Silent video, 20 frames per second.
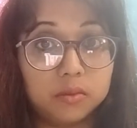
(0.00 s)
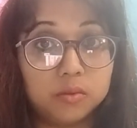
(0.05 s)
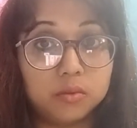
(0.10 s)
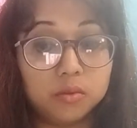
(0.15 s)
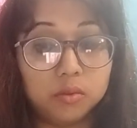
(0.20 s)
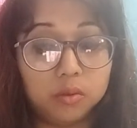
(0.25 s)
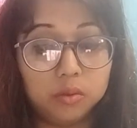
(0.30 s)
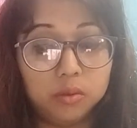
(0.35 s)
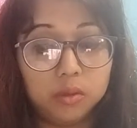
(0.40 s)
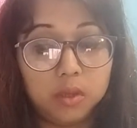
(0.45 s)

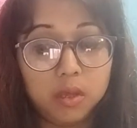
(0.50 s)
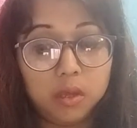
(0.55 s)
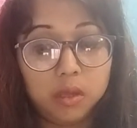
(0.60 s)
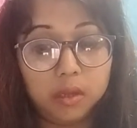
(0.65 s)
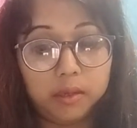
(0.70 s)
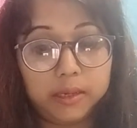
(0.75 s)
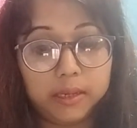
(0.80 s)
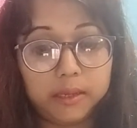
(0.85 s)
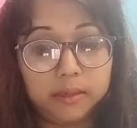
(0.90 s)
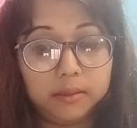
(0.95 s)
So
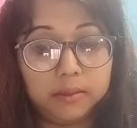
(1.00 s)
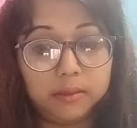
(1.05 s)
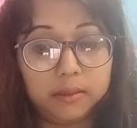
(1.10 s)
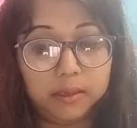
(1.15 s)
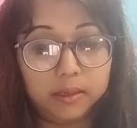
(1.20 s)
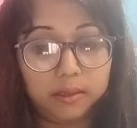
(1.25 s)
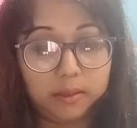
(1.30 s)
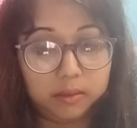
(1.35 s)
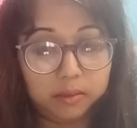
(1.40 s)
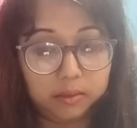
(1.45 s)
then
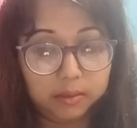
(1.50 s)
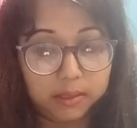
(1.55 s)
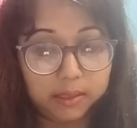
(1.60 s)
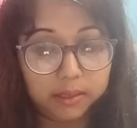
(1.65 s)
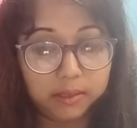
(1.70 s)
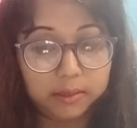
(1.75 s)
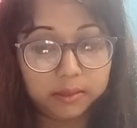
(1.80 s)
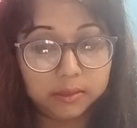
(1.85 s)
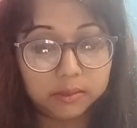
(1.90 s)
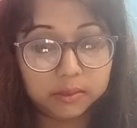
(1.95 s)
the
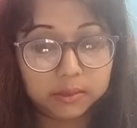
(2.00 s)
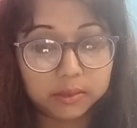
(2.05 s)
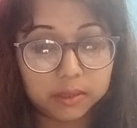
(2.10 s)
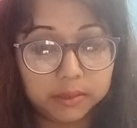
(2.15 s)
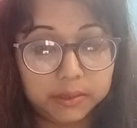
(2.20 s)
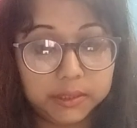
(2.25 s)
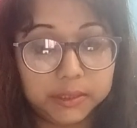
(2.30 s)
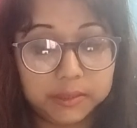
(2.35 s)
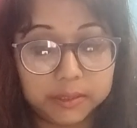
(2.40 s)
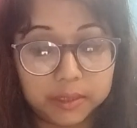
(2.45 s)
learners are
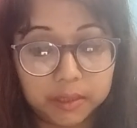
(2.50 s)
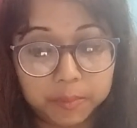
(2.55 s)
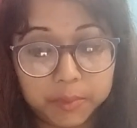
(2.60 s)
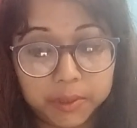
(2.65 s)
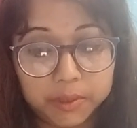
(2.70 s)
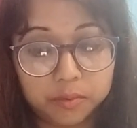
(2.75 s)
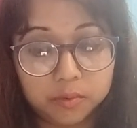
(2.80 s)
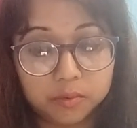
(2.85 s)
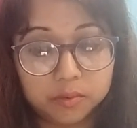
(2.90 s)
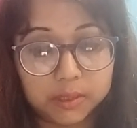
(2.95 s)

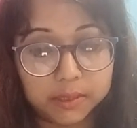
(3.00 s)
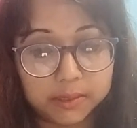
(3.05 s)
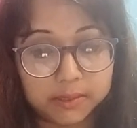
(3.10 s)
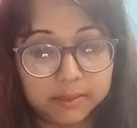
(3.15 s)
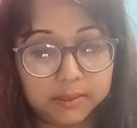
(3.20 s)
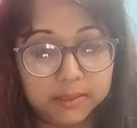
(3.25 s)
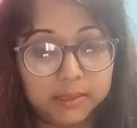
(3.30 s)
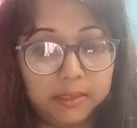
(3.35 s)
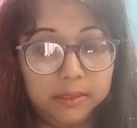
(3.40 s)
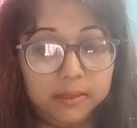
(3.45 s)
determined to
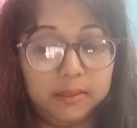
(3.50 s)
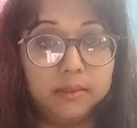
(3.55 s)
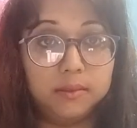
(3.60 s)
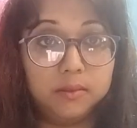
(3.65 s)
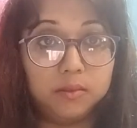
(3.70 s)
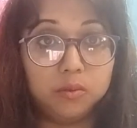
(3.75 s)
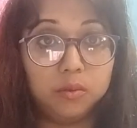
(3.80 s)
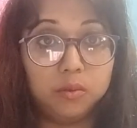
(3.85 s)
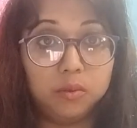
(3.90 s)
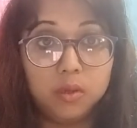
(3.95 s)
succeed.
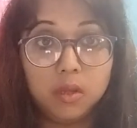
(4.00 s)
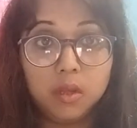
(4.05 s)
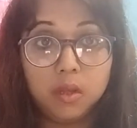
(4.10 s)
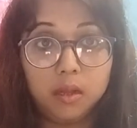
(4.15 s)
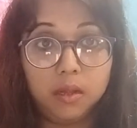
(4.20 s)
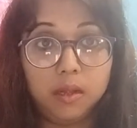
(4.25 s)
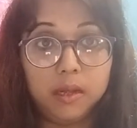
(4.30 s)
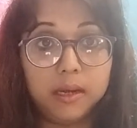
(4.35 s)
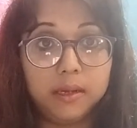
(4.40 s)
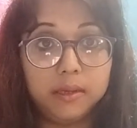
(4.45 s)
So
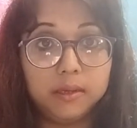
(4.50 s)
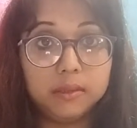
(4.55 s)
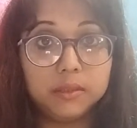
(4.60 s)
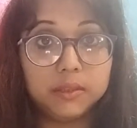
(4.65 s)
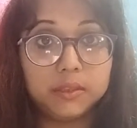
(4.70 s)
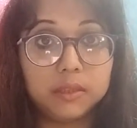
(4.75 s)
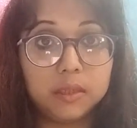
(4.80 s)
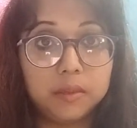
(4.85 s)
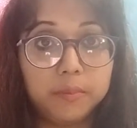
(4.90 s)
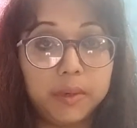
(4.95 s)

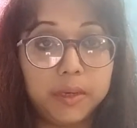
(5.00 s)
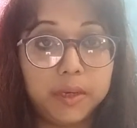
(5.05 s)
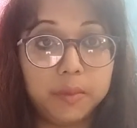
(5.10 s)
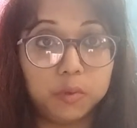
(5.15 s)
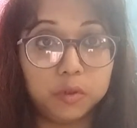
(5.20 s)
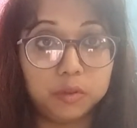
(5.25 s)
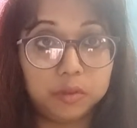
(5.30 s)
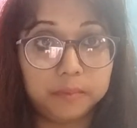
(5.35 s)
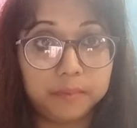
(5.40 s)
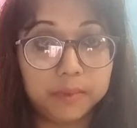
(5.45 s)
learners are very
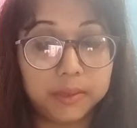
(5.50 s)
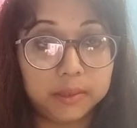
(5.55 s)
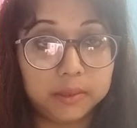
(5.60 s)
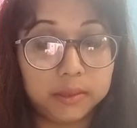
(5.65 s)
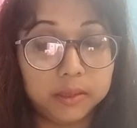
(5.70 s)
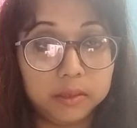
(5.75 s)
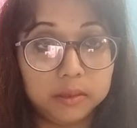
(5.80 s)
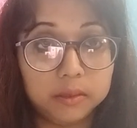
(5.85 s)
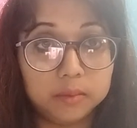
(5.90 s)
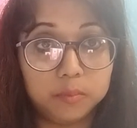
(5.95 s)

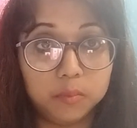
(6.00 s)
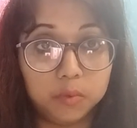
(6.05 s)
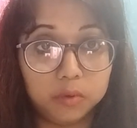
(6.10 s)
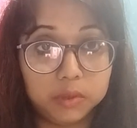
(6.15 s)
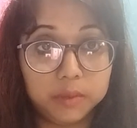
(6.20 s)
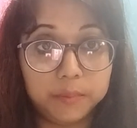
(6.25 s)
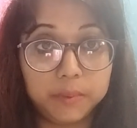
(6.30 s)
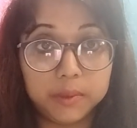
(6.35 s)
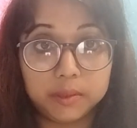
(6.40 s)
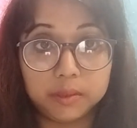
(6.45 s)

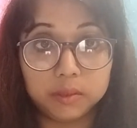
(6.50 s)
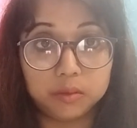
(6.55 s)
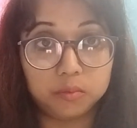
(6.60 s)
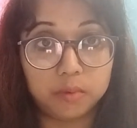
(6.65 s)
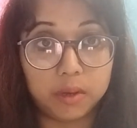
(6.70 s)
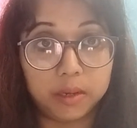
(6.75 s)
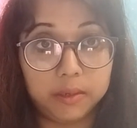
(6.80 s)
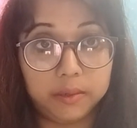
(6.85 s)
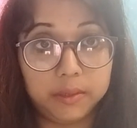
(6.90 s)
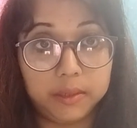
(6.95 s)
motivated
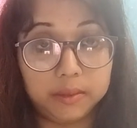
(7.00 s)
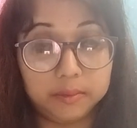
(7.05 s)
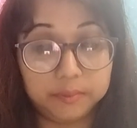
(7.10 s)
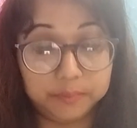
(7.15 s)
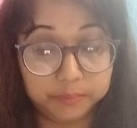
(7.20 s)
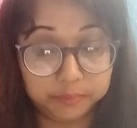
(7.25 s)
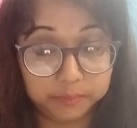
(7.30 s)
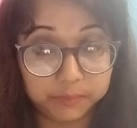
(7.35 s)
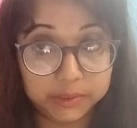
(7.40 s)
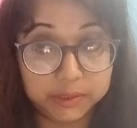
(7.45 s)
one. They
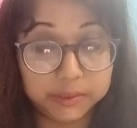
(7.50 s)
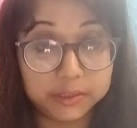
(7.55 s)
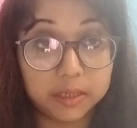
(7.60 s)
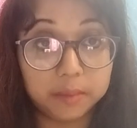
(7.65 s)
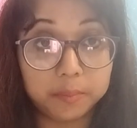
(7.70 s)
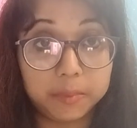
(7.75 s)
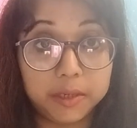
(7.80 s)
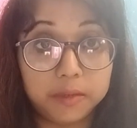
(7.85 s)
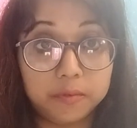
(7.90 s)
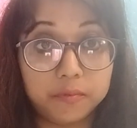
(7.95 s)

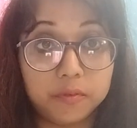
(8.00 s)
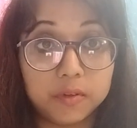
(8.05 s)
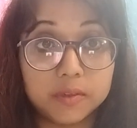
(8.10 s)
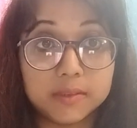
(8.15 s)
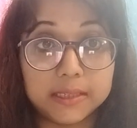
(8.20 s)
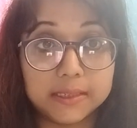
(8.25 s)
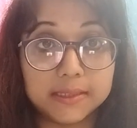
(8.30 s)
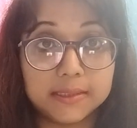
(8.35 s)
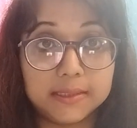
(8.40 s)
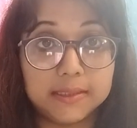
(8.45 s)
determined for
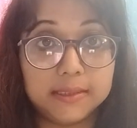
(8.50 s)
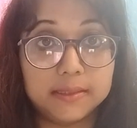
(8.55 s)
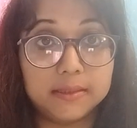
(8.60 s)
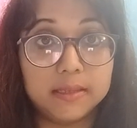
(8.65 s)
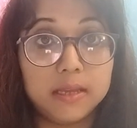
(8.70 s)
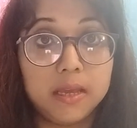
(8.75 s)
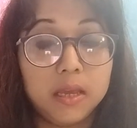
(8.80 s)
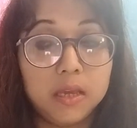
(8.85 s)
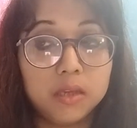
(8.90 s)
success.